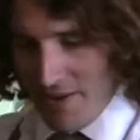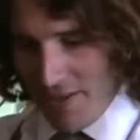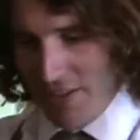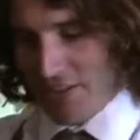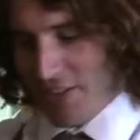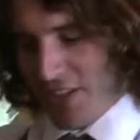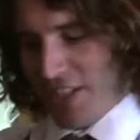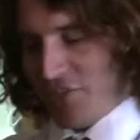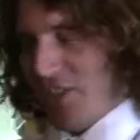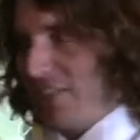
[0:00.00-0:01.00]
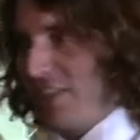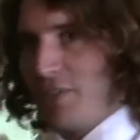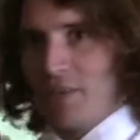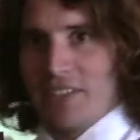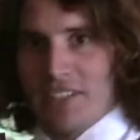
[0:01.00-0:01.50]
So it's designing a drink to
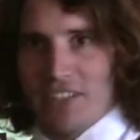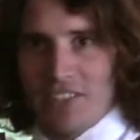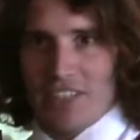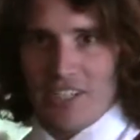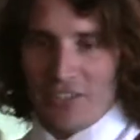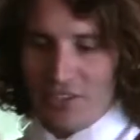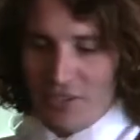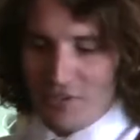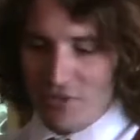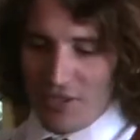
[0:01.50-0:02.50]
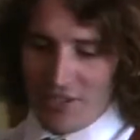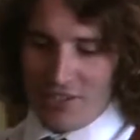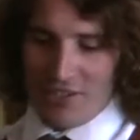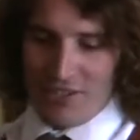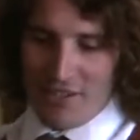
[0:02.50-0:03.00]
go with a dish that Jason cooked for
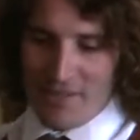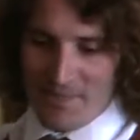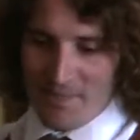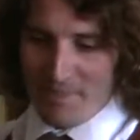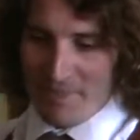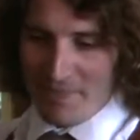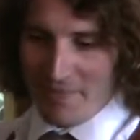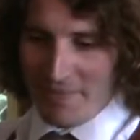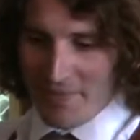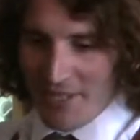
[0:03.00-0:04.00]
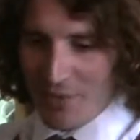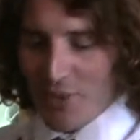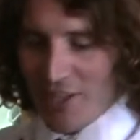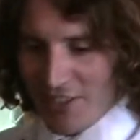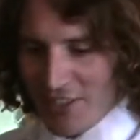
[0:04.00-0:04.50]
us. And I'm
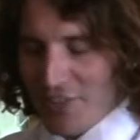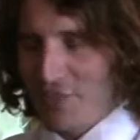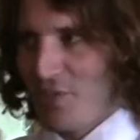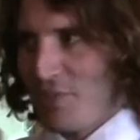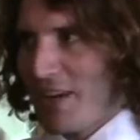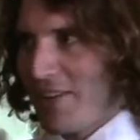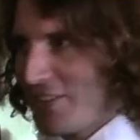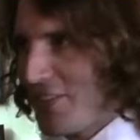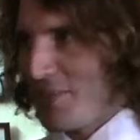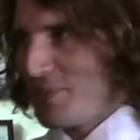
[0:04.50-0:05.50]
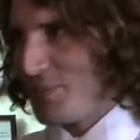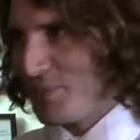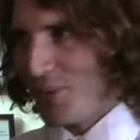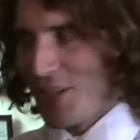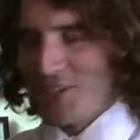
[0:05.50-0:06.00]
quite lucky because food pairing is kind
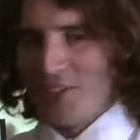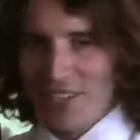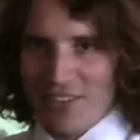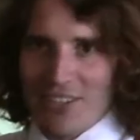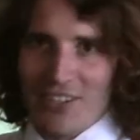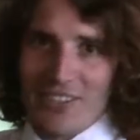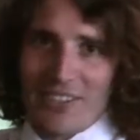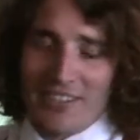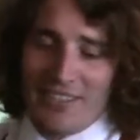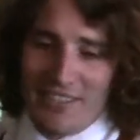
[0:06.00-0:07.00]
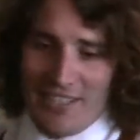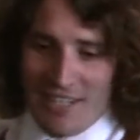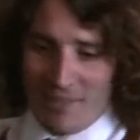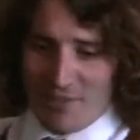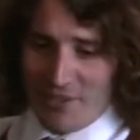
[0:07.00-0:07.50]
of what I do here a lot.
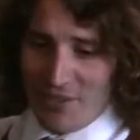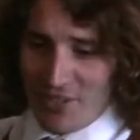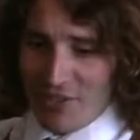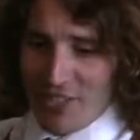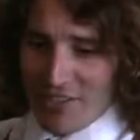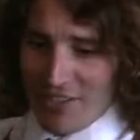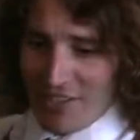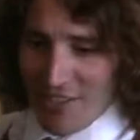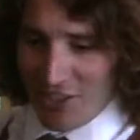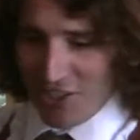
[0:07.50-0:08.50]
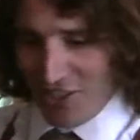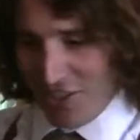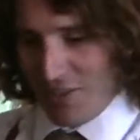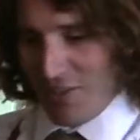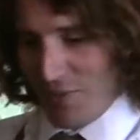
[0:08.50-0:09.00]
So I created a
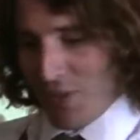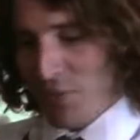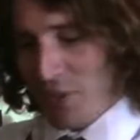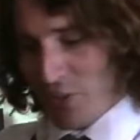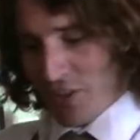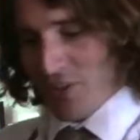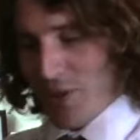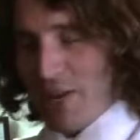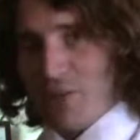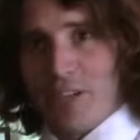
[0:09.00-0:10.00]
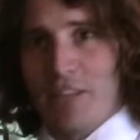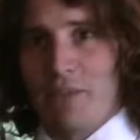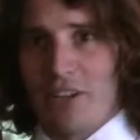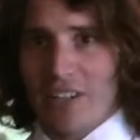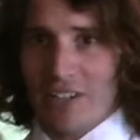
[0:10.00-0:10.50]
dish. We all got hours around the
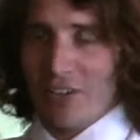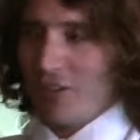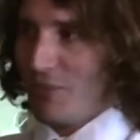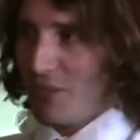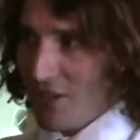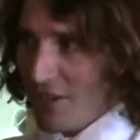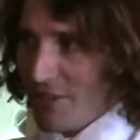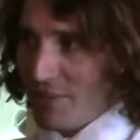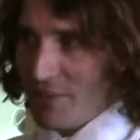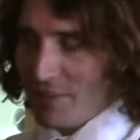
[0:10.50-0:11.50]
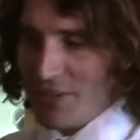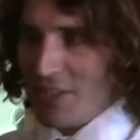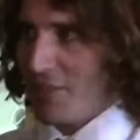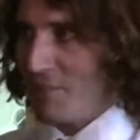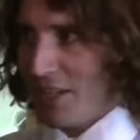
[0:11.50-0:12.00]
market, Hong Kong market as well, to
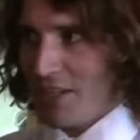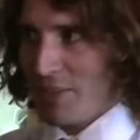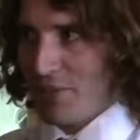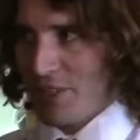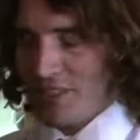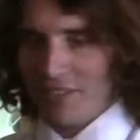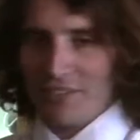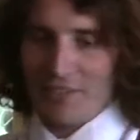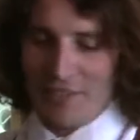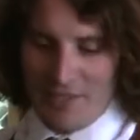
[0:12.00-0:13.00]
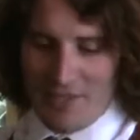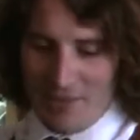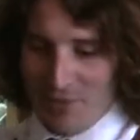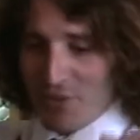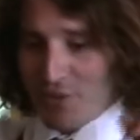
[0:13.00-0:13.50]
kind of pick up ingredients,
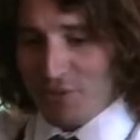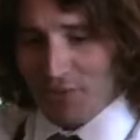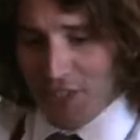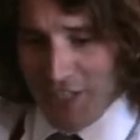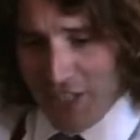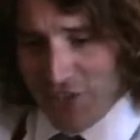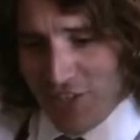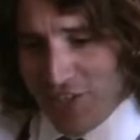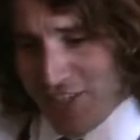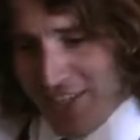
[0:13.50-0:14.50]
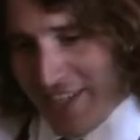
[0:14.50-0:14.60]
which was good fun, interesting.